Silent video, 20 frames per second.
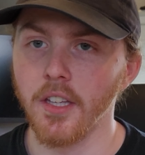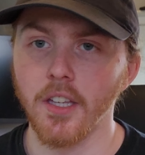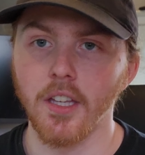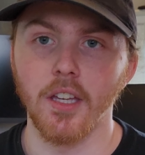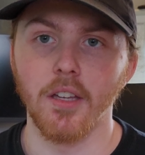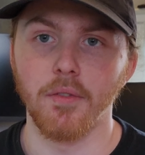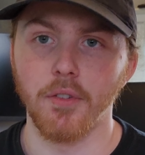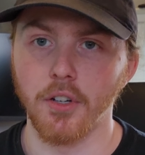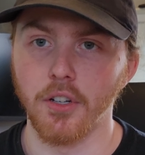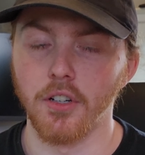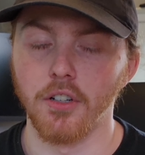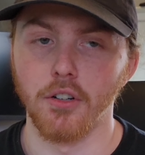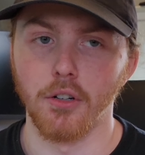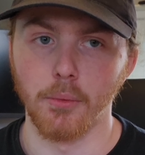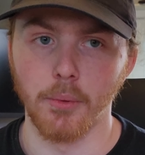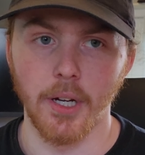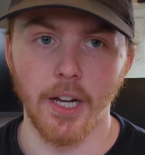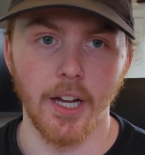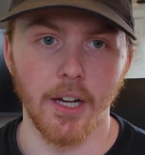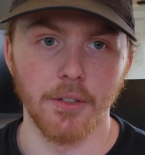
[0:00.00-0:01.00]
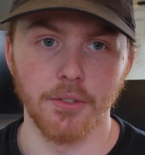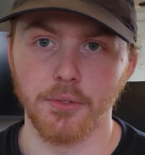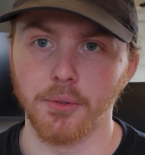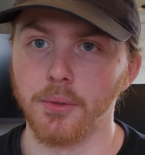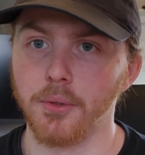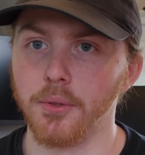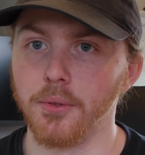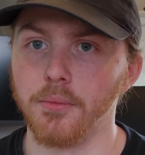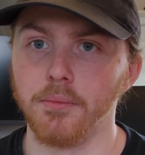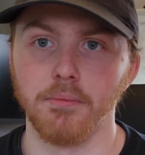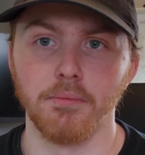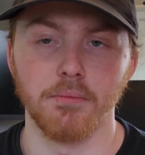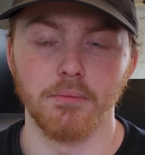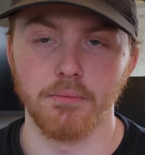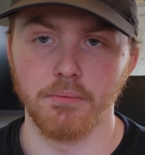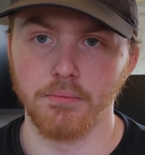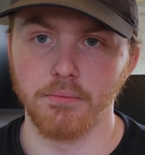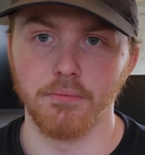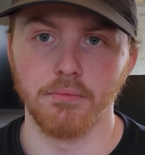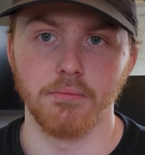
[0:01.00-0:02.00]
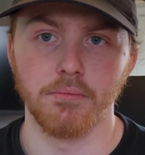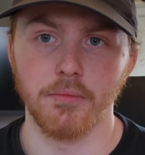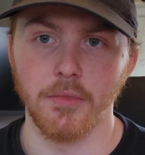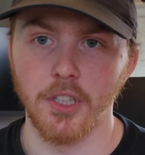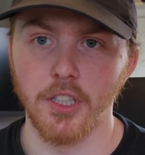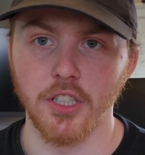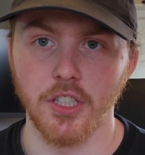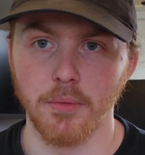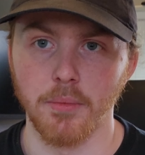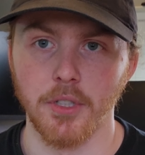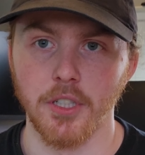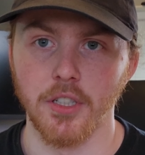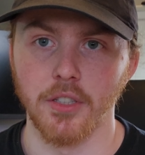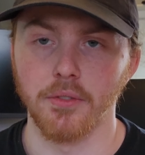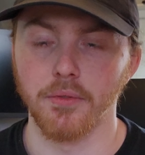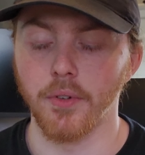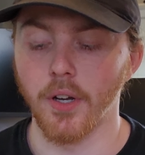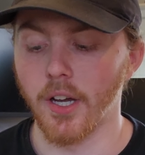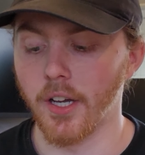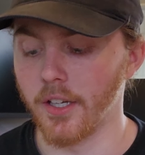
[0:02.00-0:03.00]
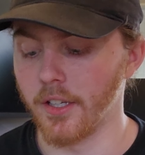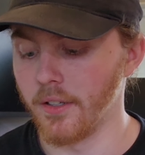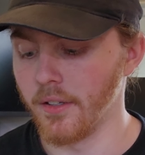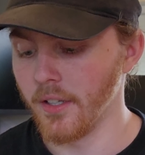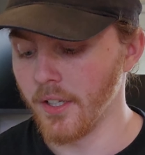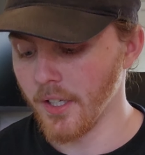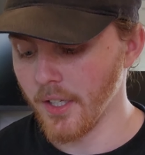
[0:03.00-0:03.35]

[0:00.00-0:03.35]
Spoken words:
If you're in a normal household, it should be just fine.